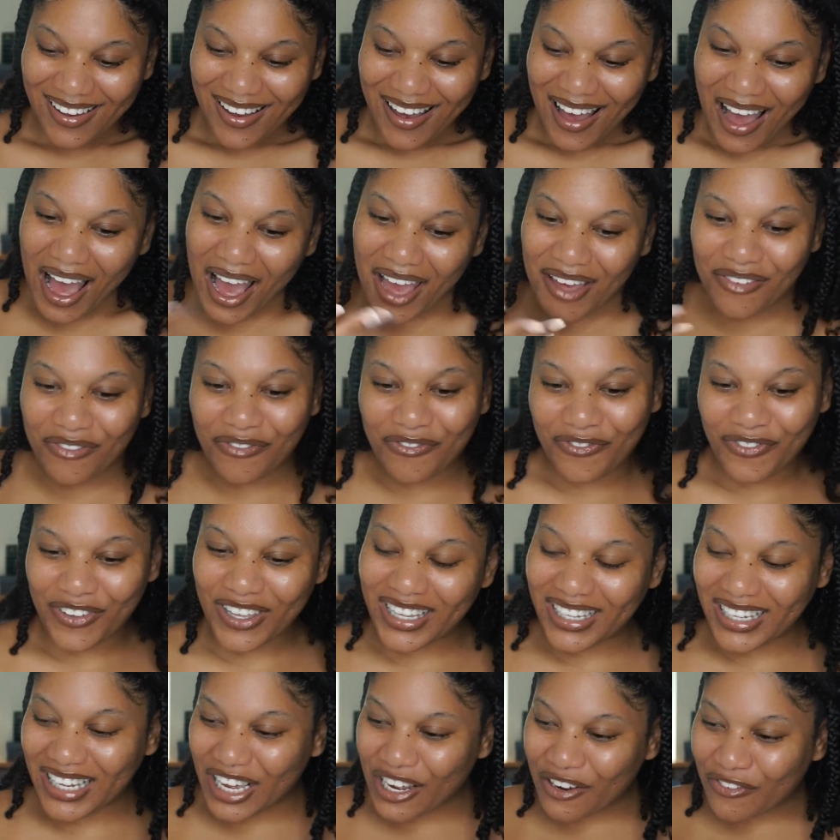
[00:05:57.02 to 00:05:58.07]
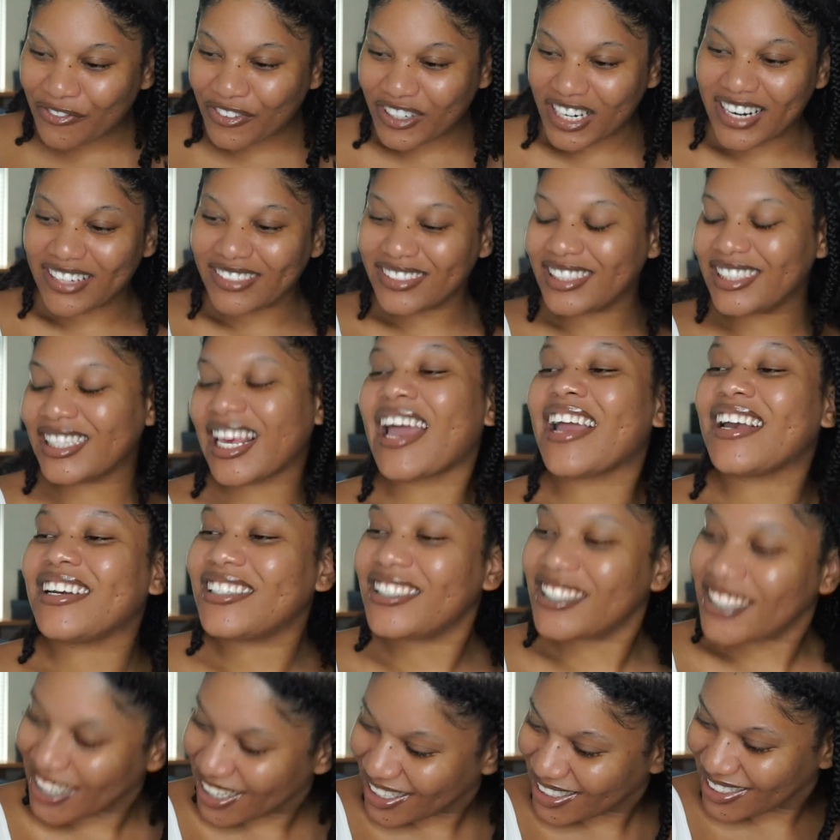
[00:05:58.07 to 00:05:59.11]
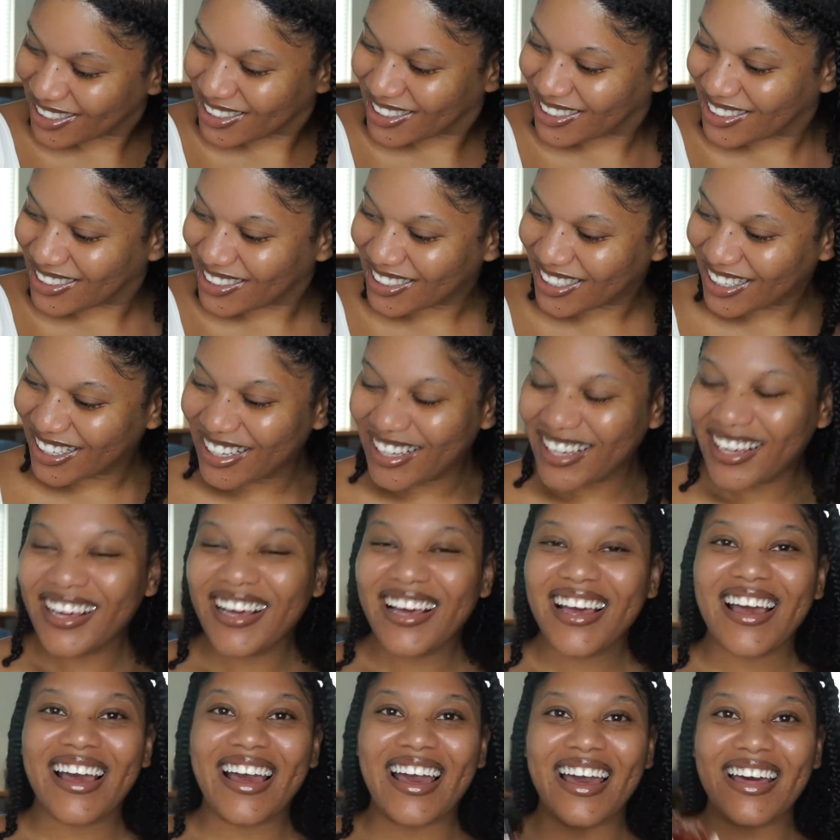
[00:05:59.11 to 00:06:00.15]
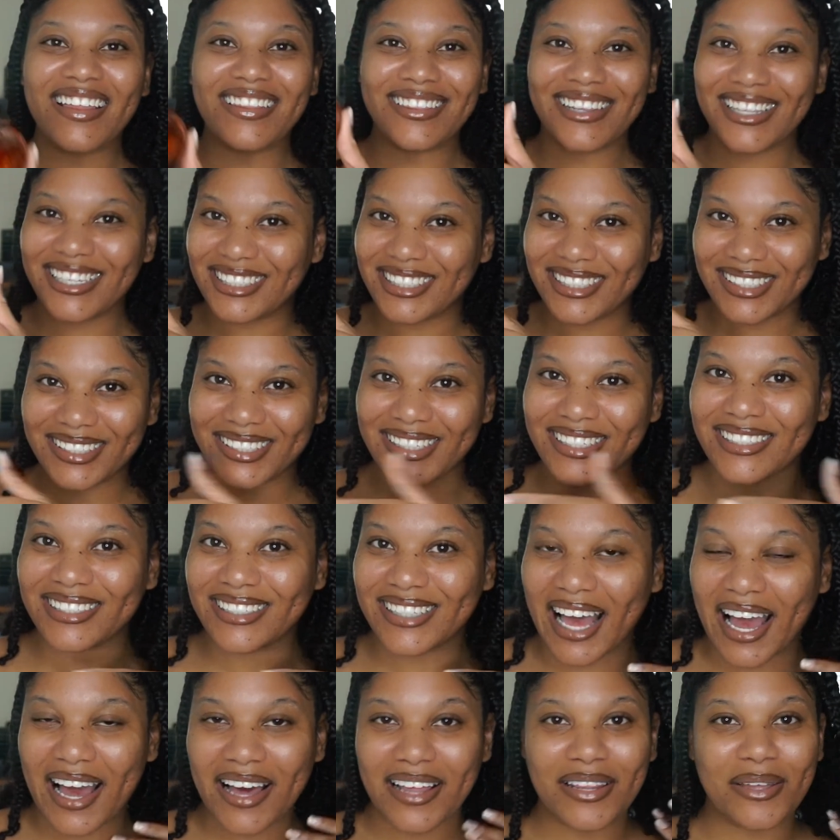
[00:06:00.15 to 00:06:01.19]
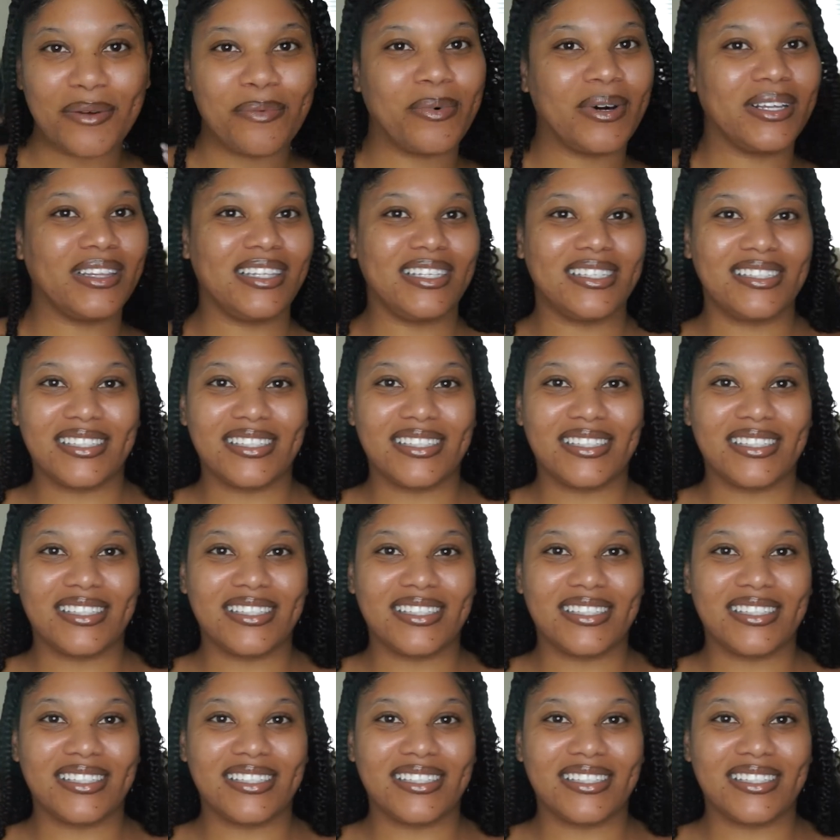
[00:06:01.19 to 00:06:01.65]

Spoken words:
I'm feeling flirtatious, and this is exactly what this